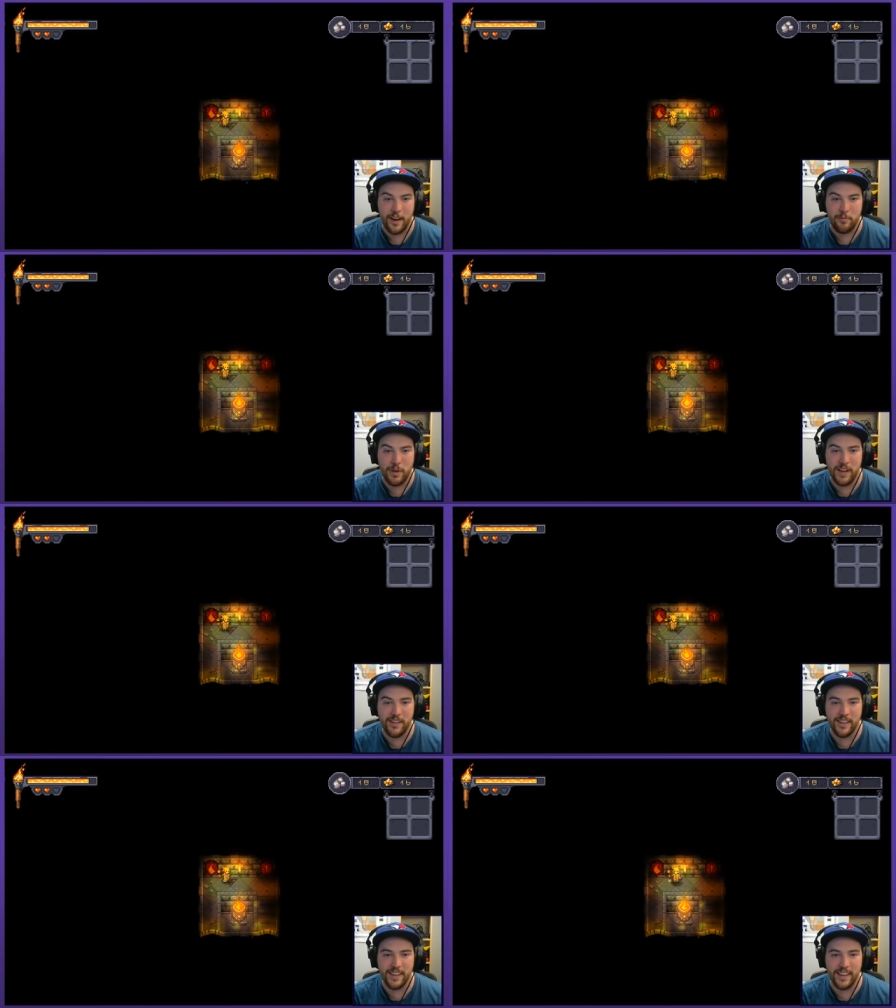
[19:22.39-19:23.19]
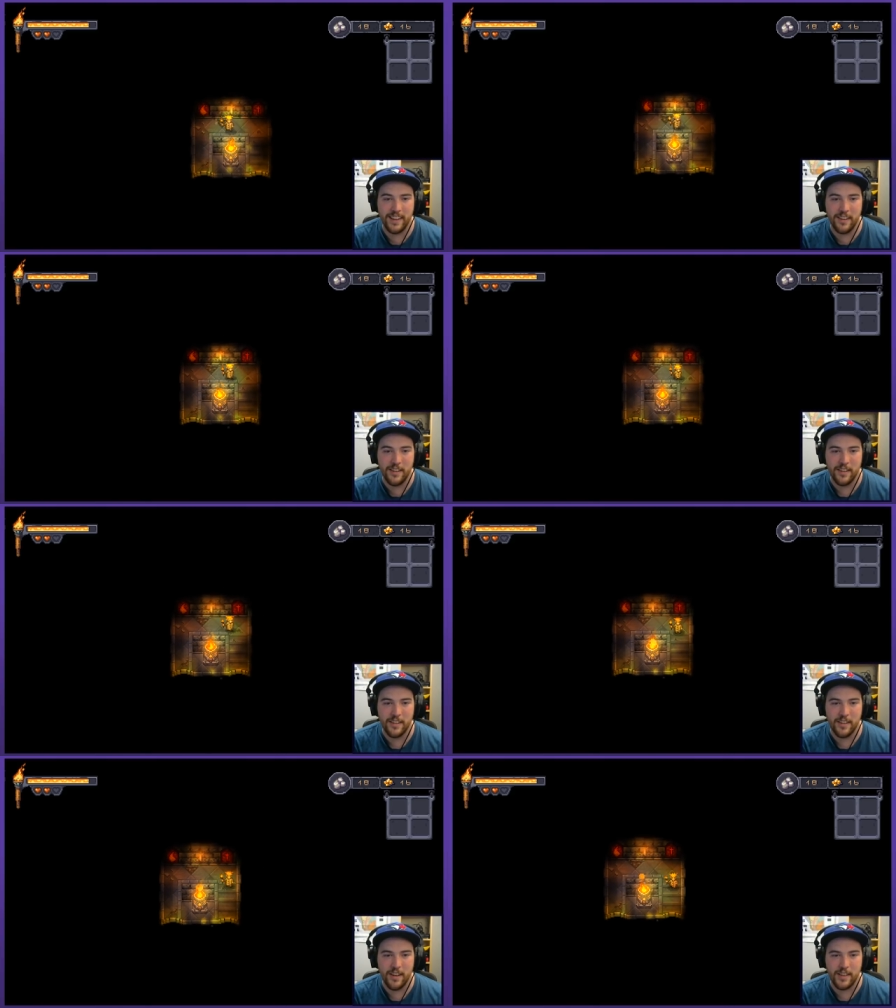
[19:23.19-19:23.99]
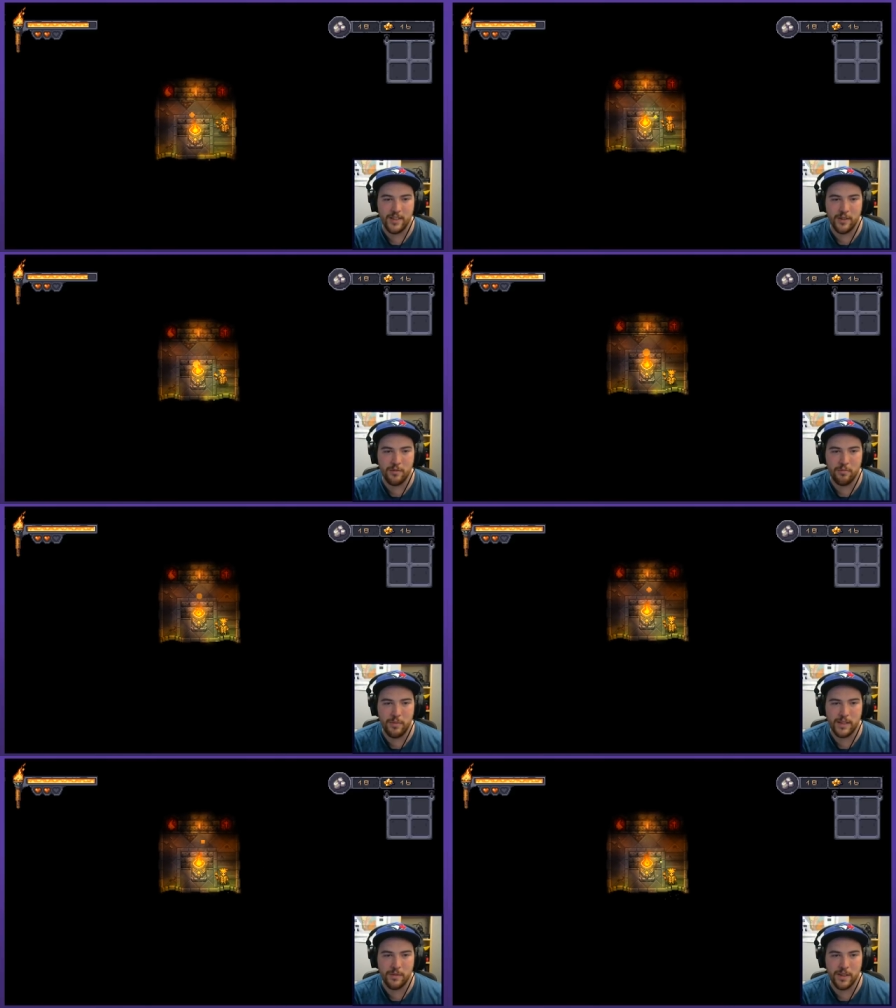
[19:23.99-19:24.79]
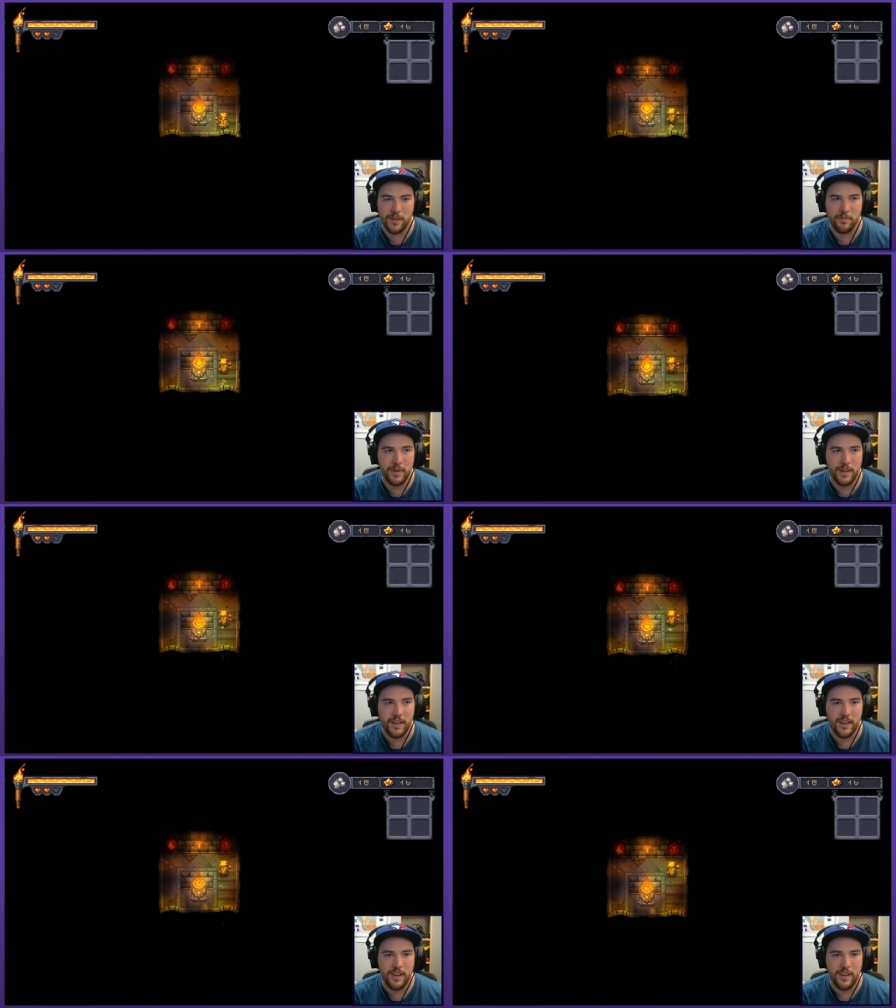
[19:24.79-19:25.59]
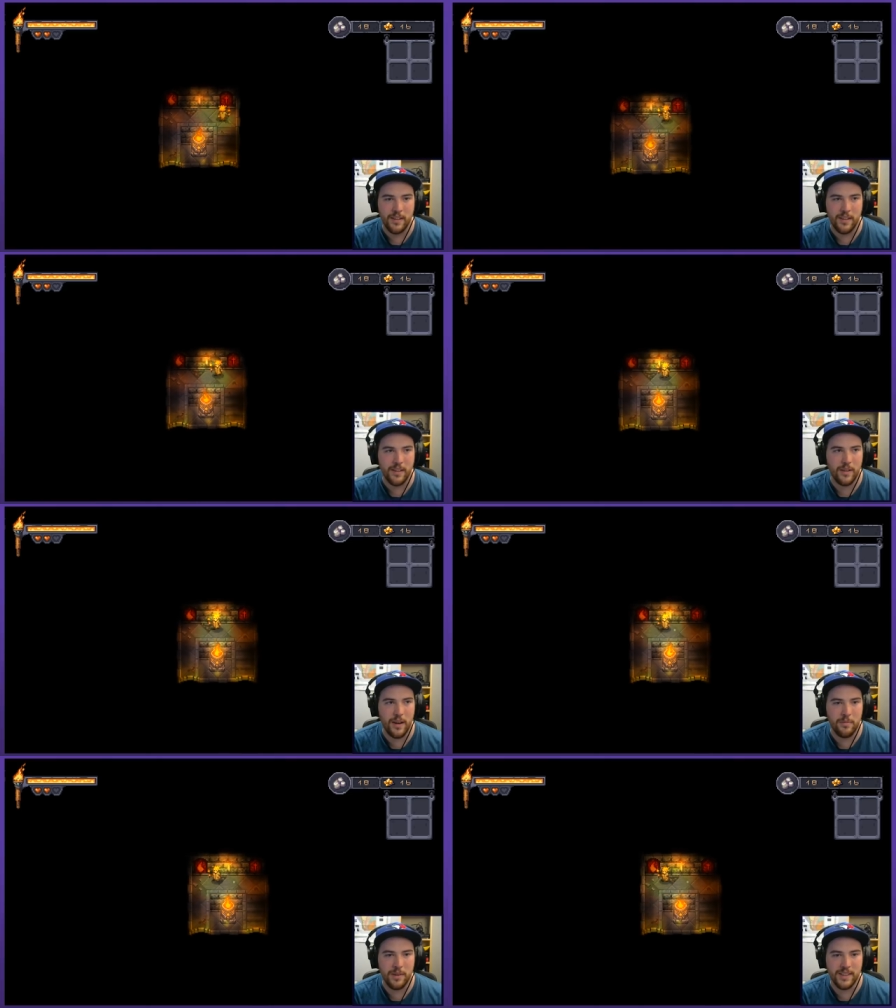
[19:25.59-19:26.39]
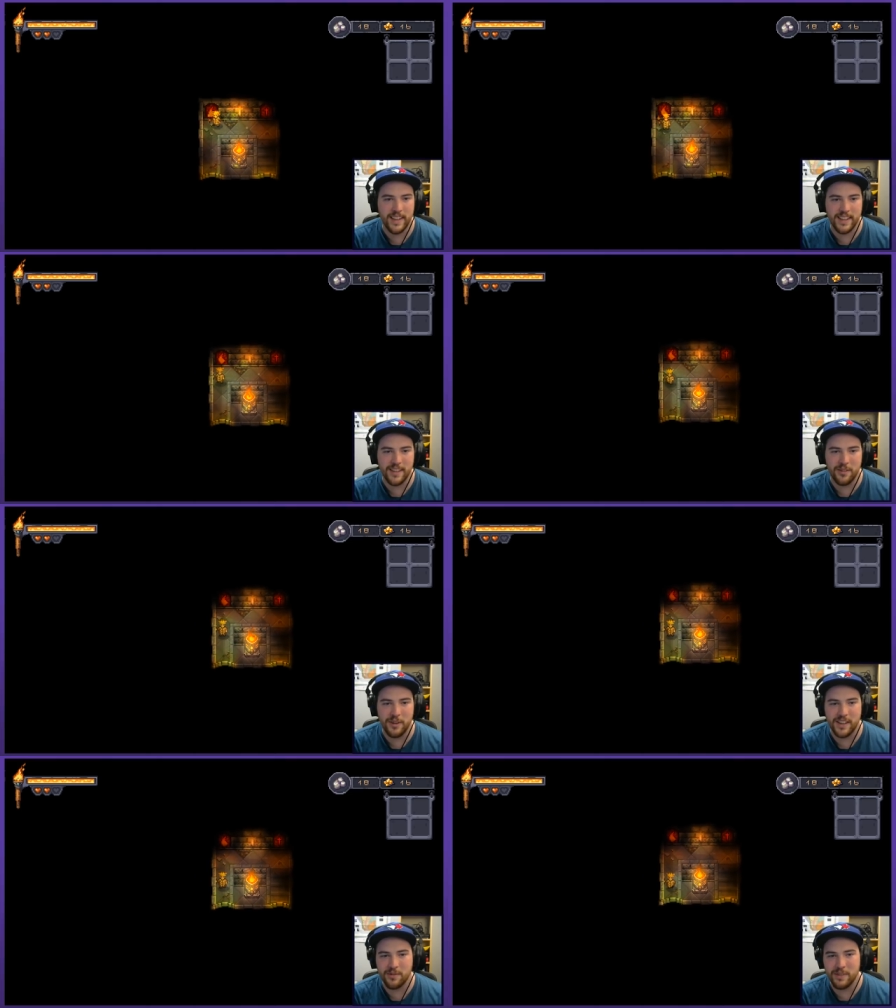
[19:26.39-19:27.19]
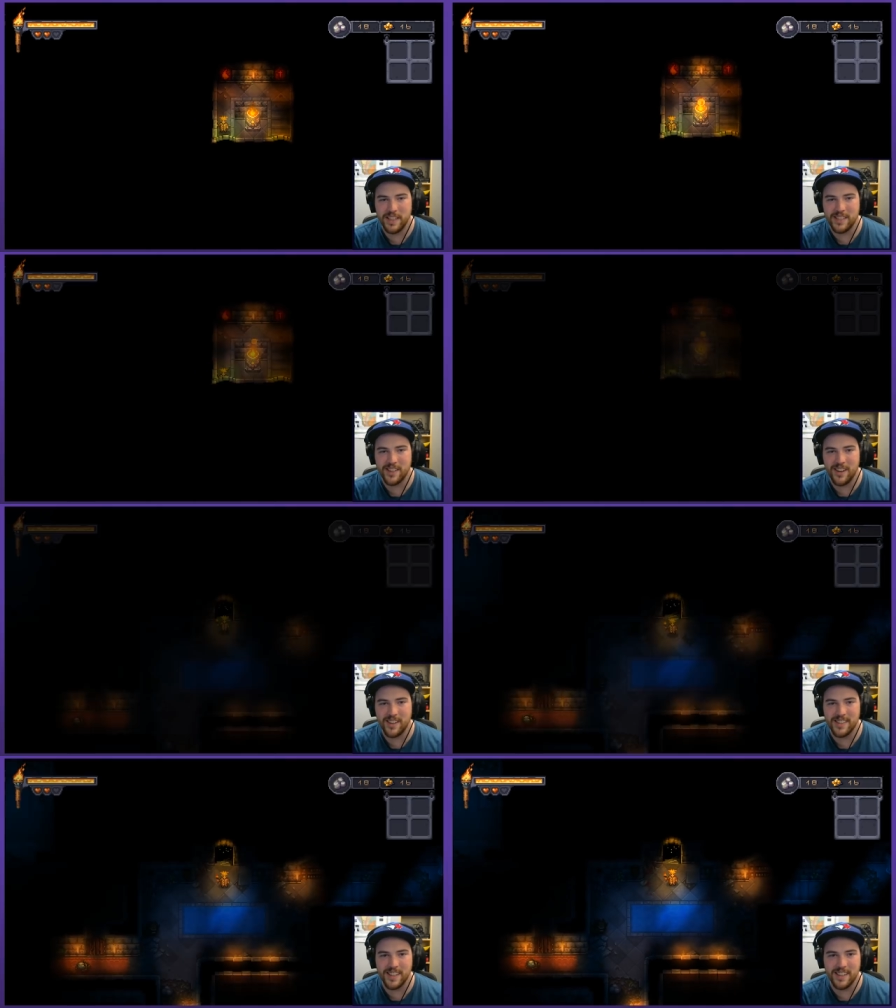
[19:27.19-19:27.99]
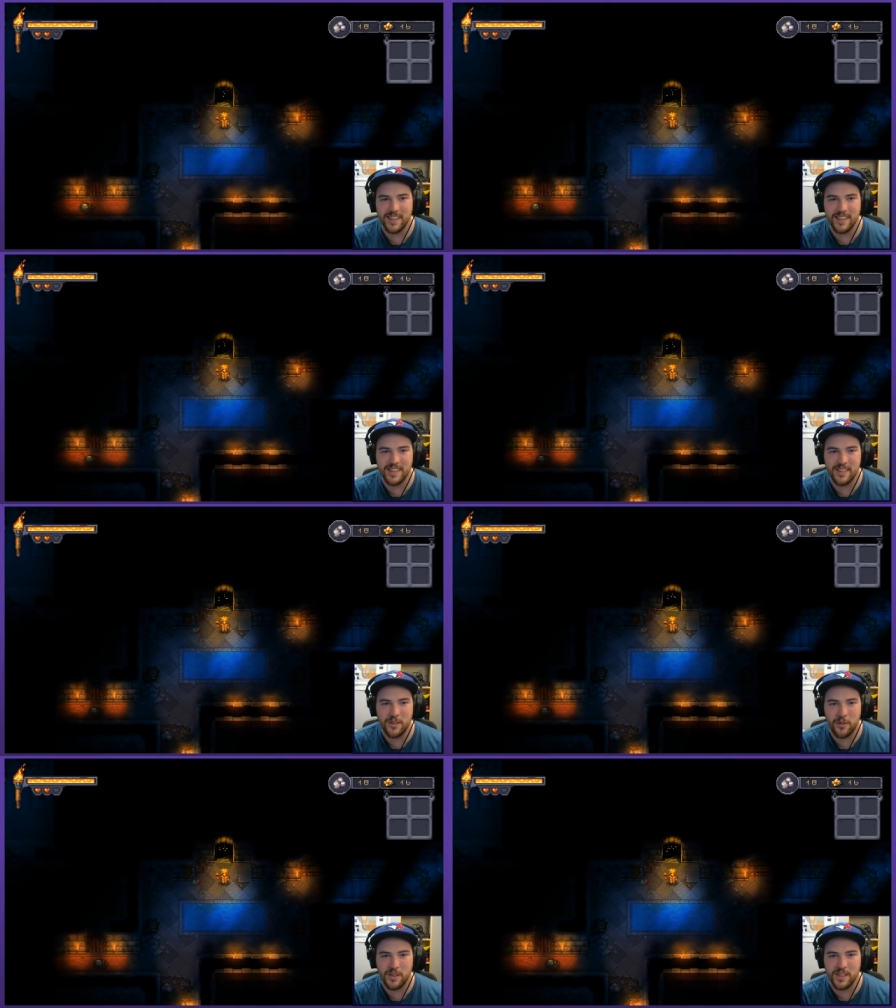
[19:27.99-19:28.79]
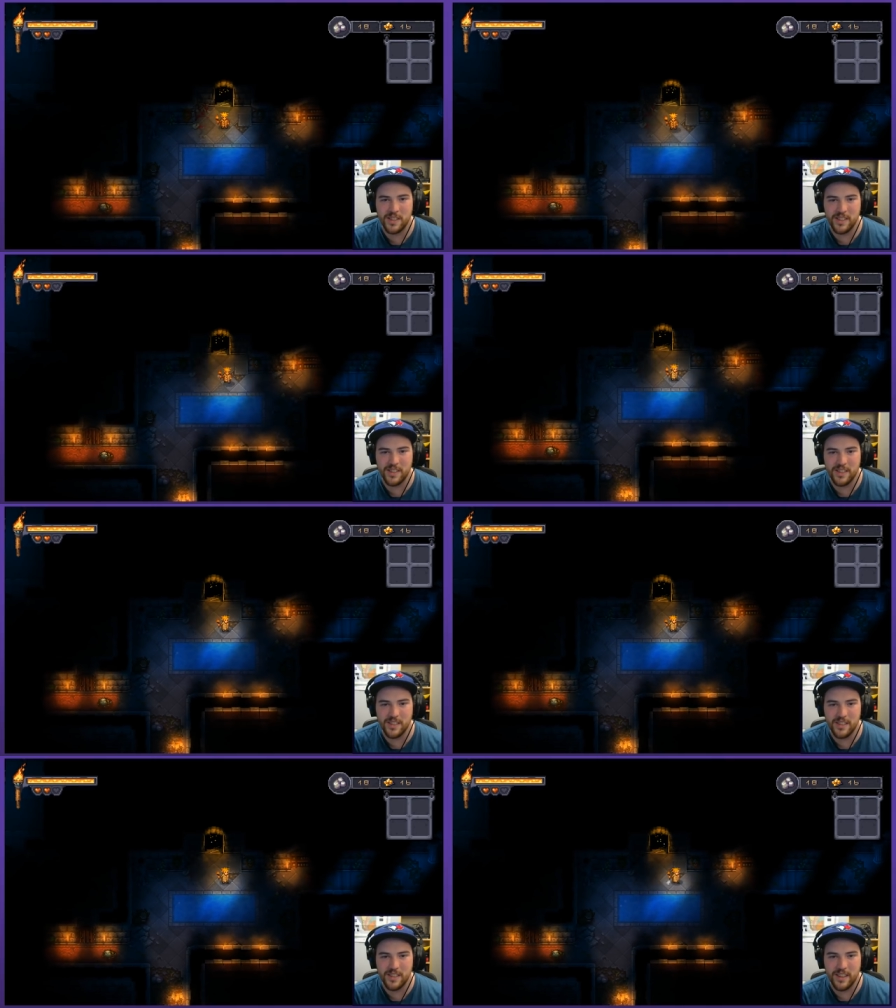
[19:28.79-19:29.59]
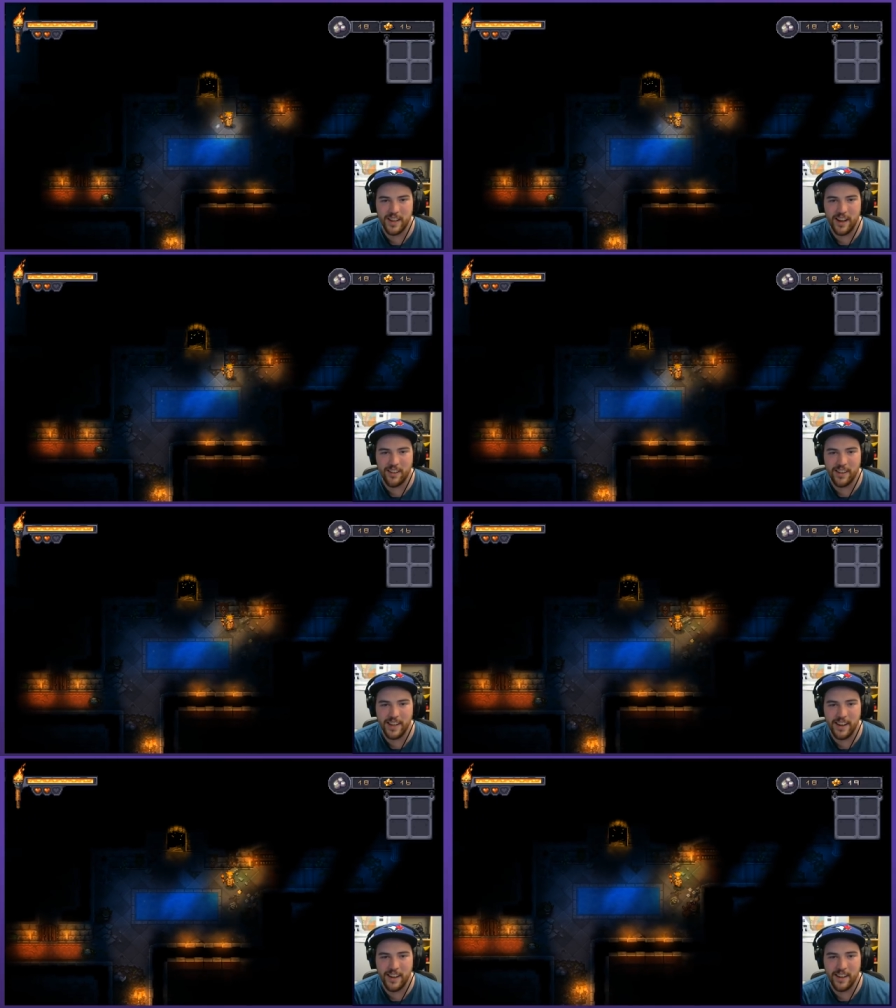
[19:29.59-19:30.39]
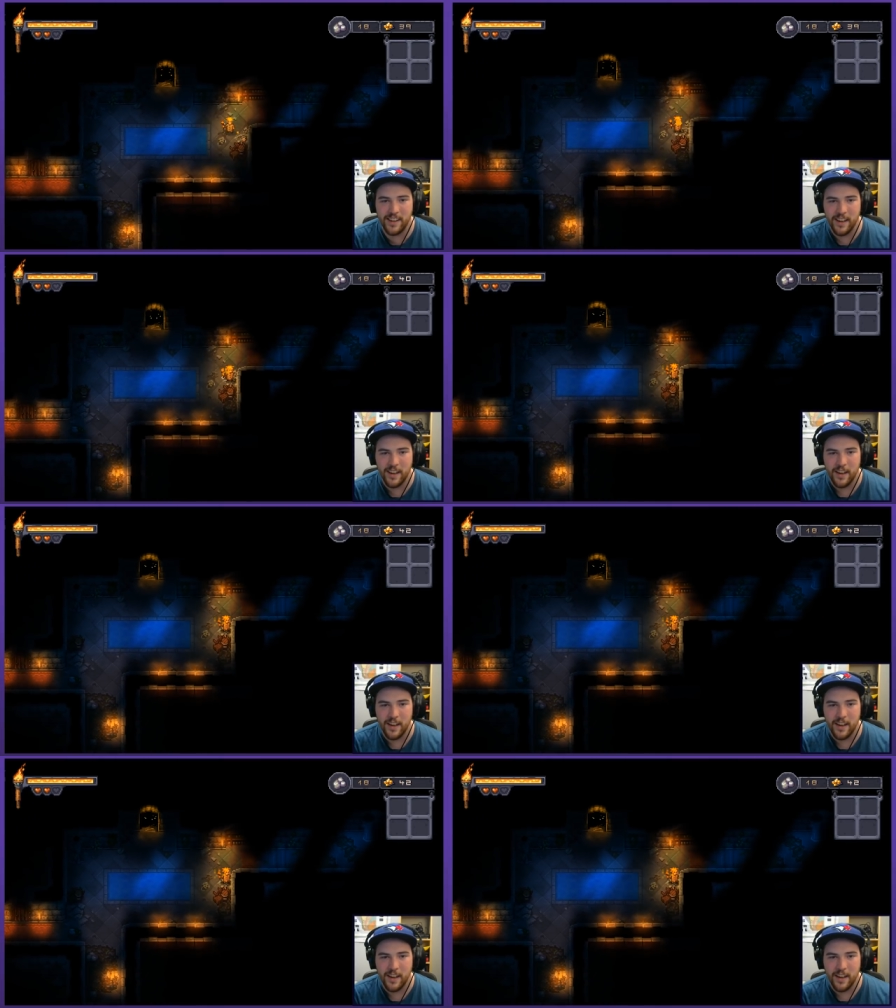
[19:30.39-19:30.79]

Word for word: Apparently, I shouldn't mess with them. I'm going to take a quick recharge in this torch area.